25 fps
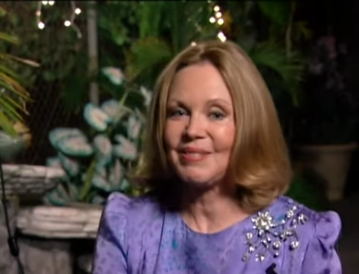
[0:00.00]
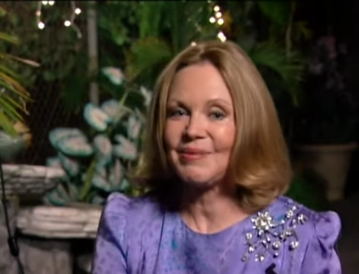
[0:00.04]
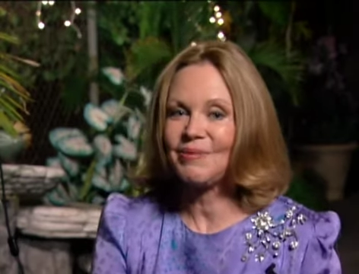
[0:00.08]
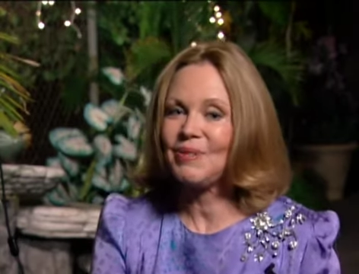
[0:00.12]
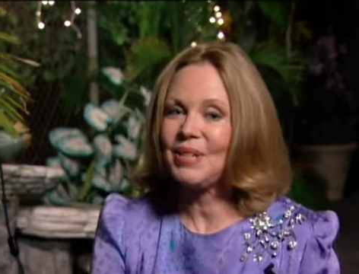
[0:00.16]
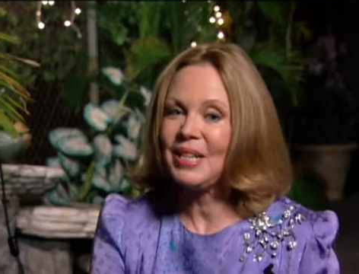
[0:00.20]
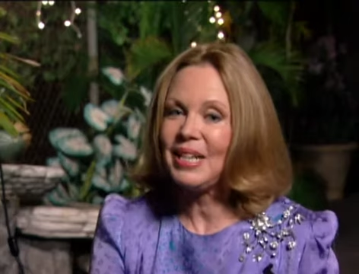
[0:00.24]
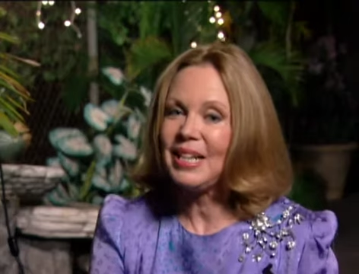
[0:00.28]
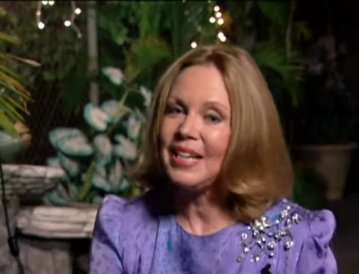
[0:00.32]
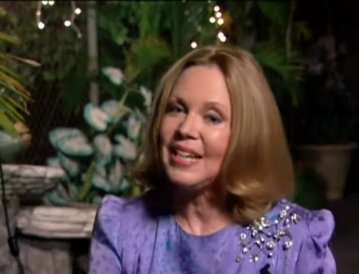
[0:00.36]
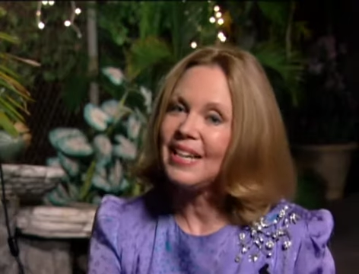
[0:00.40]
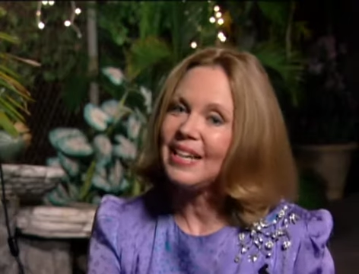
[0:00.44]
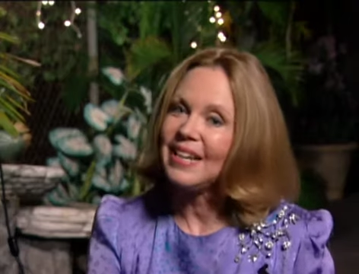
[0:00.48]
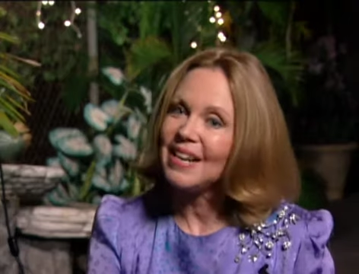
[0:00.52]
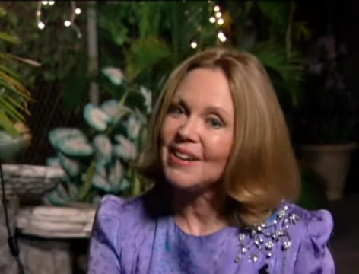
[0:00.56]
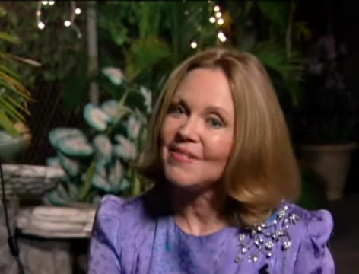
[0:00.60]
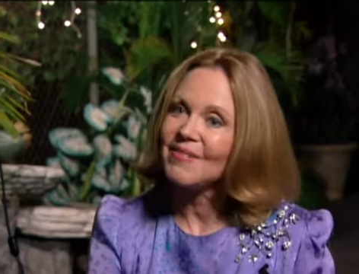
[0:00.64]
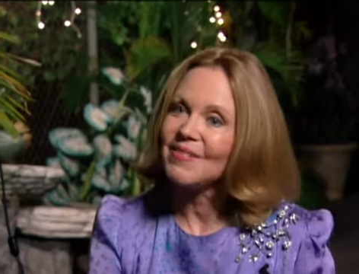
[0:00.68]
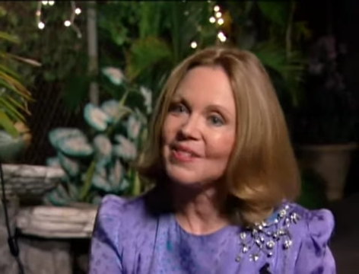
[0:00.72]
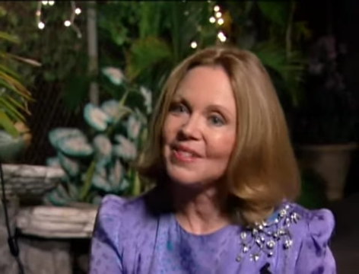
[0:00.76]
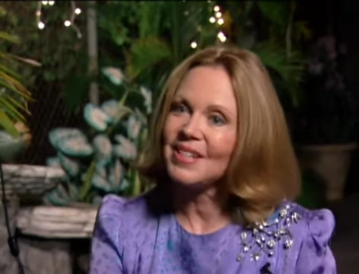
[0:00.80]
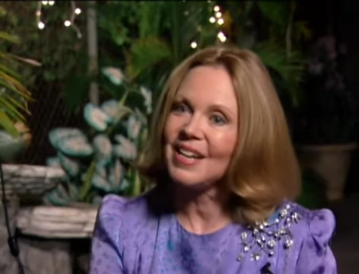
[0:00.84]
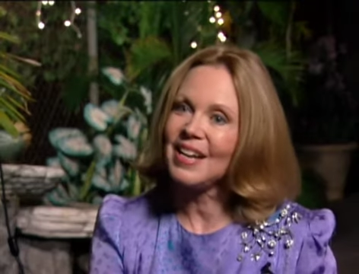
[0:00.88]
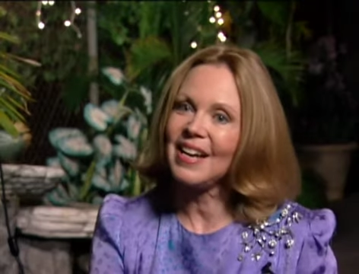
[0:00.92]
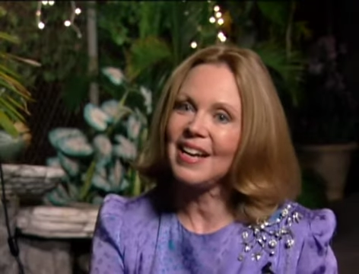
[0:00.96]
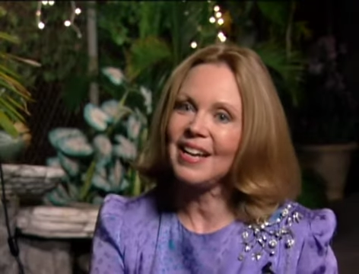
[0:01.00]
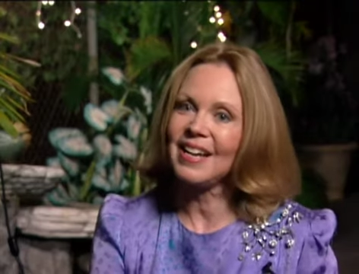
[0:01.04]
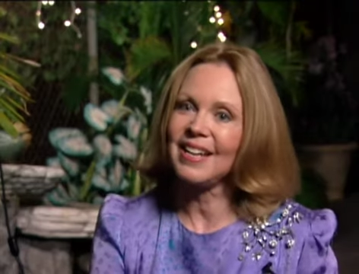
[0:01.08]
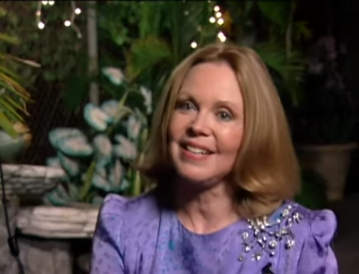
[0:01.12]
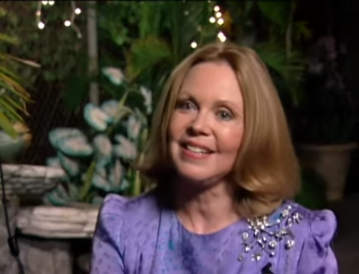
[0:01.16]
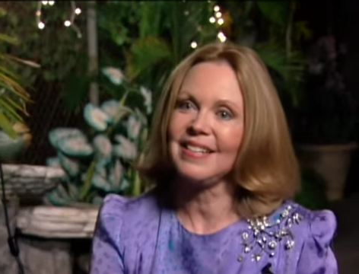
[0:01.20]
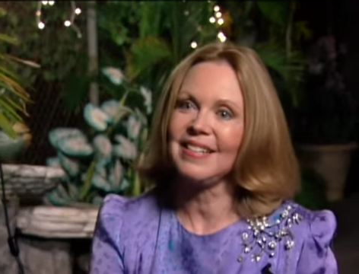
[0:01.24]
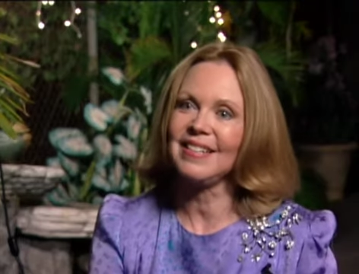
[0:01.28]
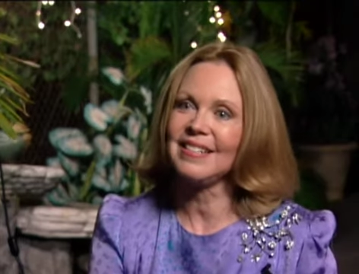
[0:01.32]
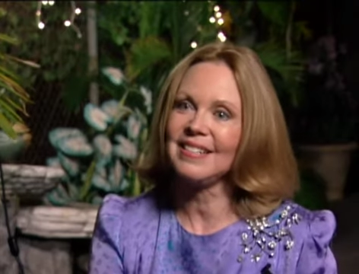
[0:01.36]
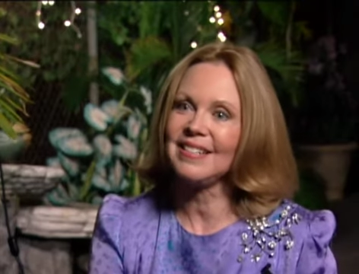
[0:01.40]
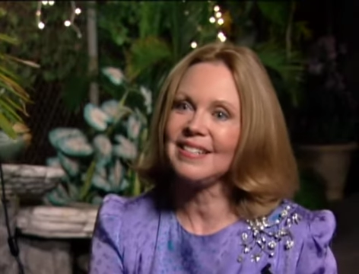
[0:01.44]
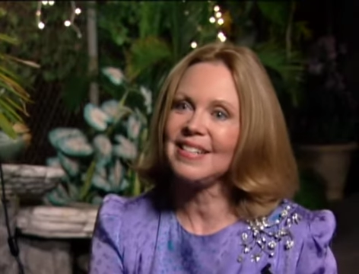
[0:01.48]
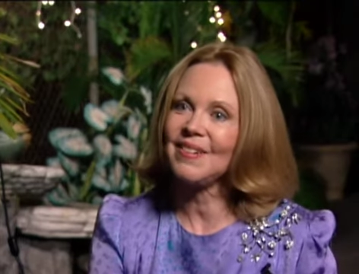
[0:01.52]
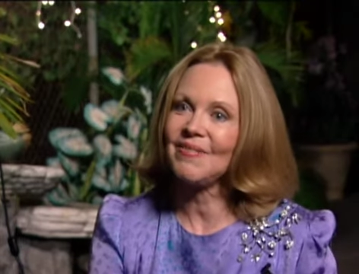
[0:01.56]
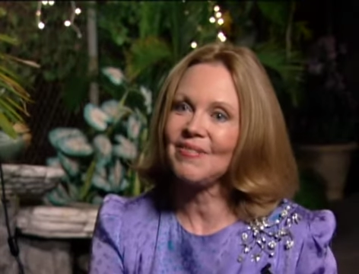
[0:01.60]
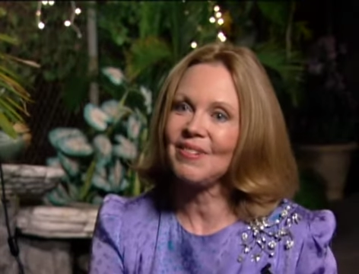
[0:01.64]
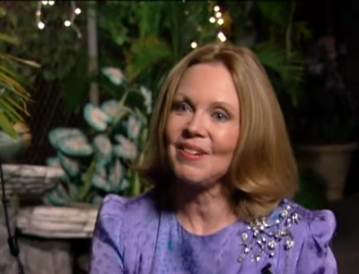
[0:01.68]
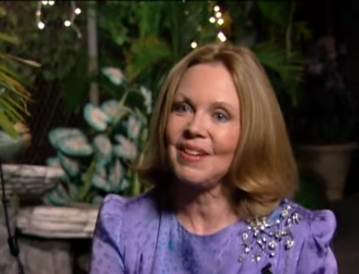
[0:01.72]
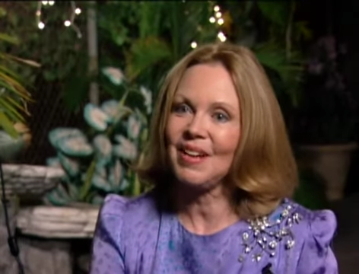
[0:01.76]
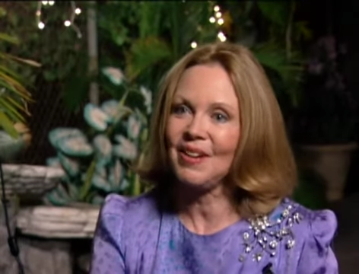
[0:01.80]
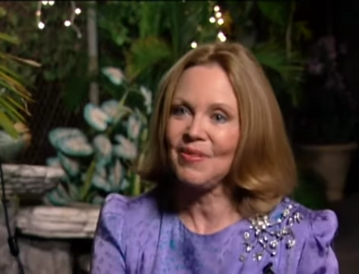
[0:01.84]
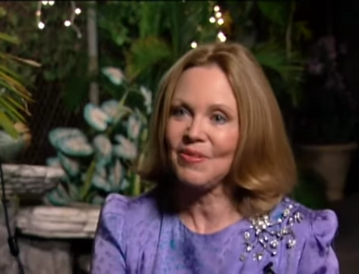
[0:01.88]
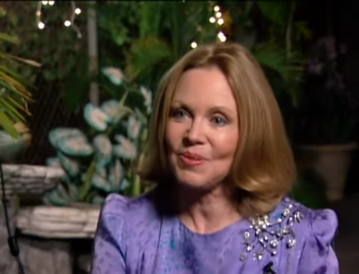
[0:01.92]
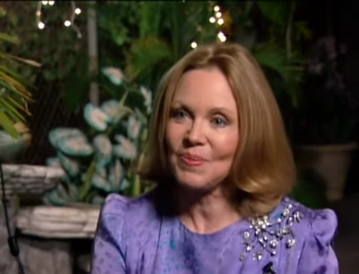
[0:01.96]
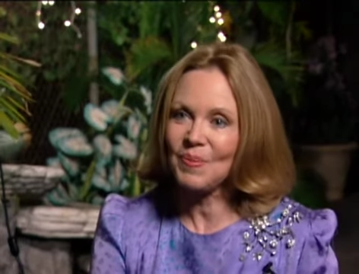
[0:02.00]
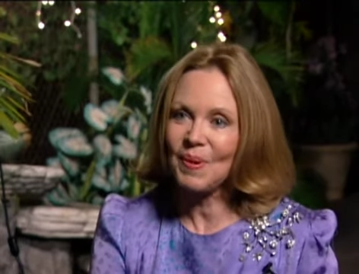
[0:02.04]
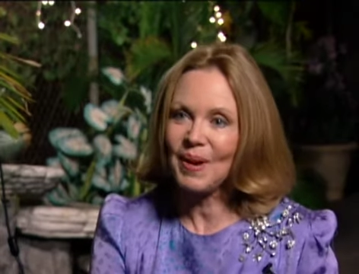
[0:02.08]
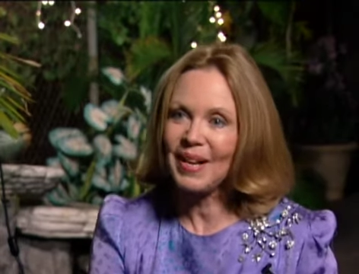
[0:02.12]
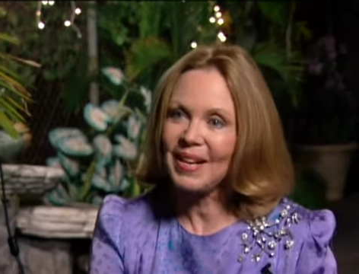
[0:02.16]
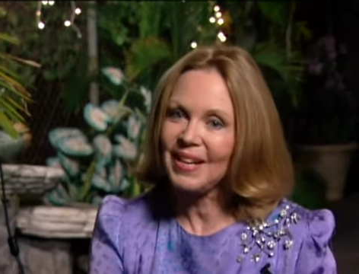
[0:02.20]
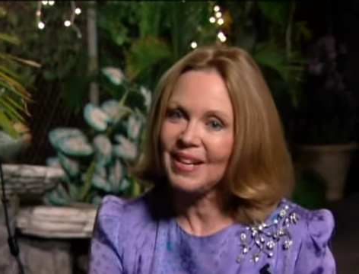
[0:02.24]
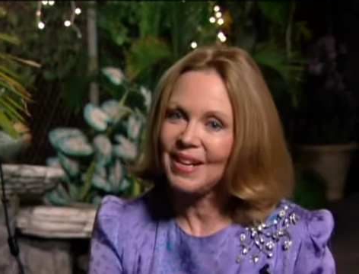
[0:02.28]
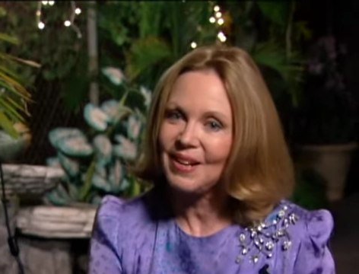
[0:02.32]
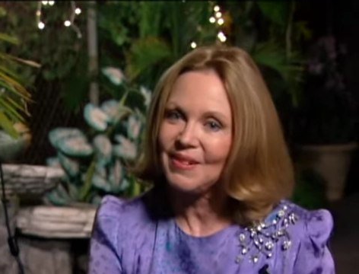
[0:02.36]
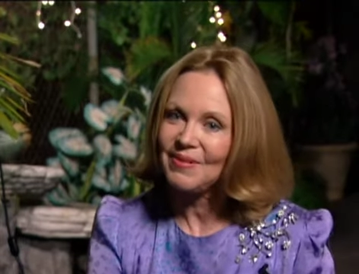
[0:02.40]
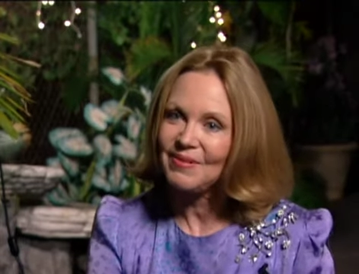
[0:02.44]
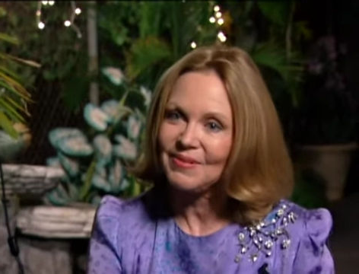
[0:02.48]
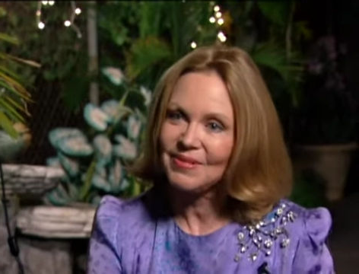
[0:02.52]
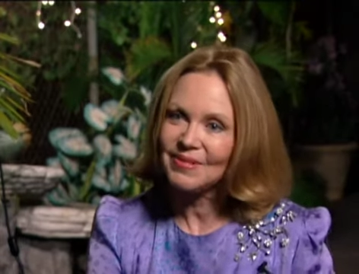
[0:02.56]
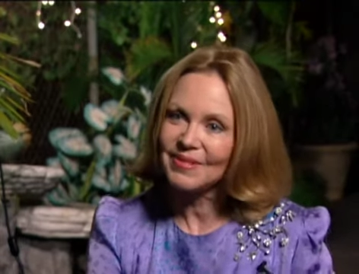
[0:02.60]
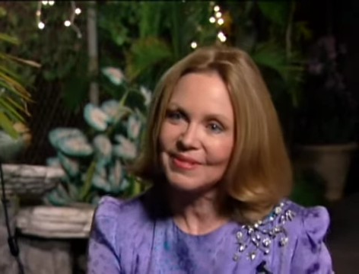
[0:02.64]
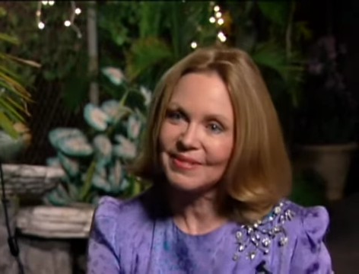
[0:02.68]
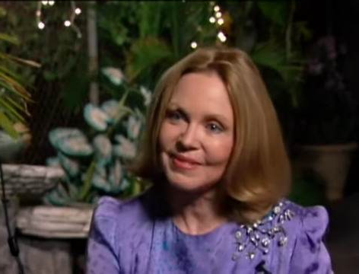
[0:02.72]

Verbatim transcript: really never died. It's never left my life.